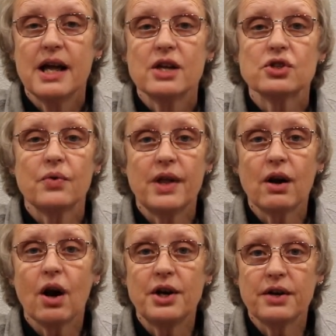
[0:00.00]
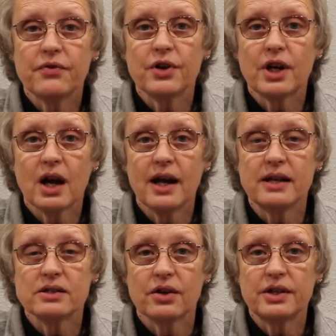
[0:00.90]
So there are different
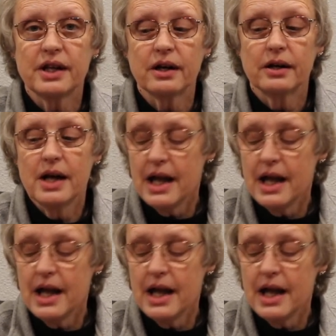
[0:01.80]
kinds, aren't there?